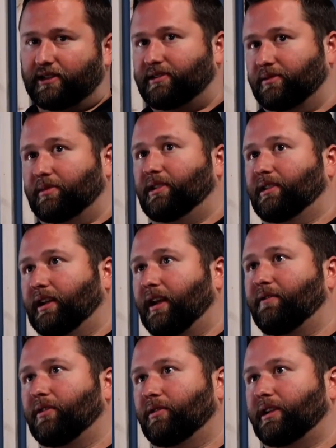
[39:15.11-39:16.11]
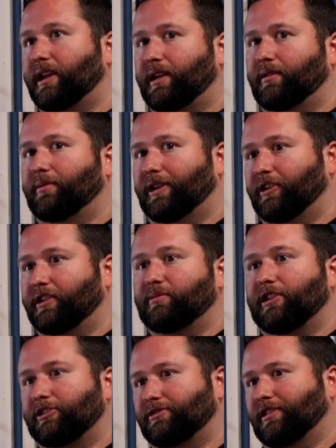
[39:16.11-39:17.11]
to me, like I've only had my honey
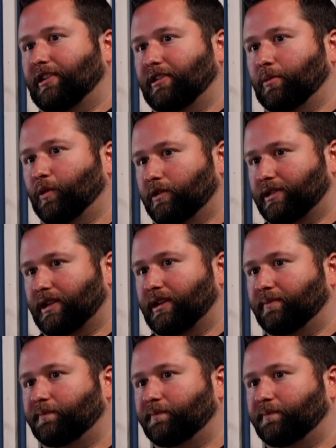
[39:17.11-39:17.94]
badger lock up one time,